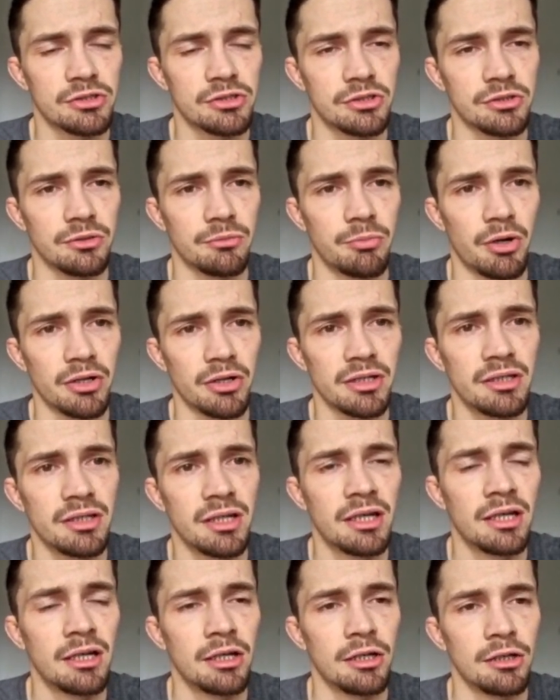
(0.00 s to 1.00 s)
to the body,
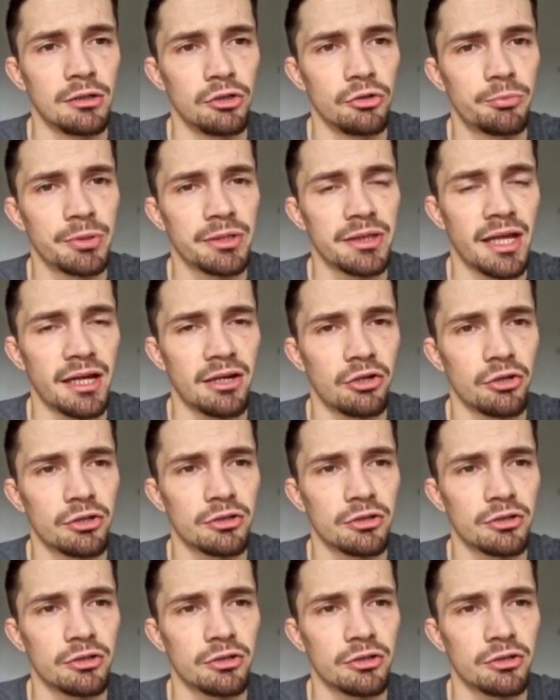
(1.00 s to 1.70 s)
looping that hook